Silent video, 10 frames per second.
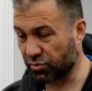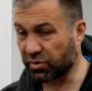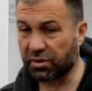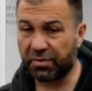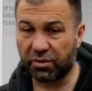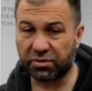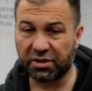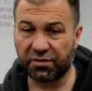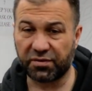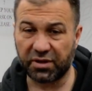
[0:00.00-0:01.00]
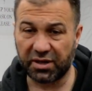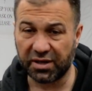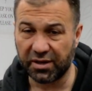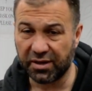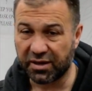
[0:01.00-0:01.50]
What about if
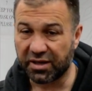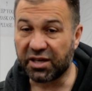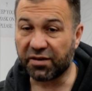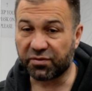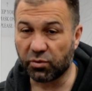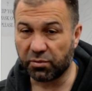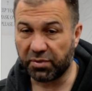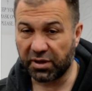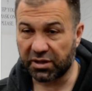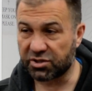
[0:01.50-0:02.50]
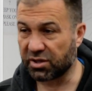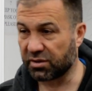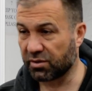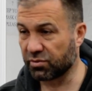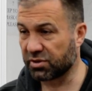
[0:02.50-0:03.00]
the gift will be
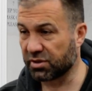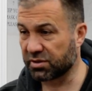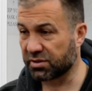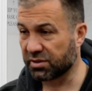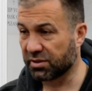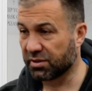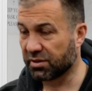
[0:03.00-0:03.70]
al-Jannah, which is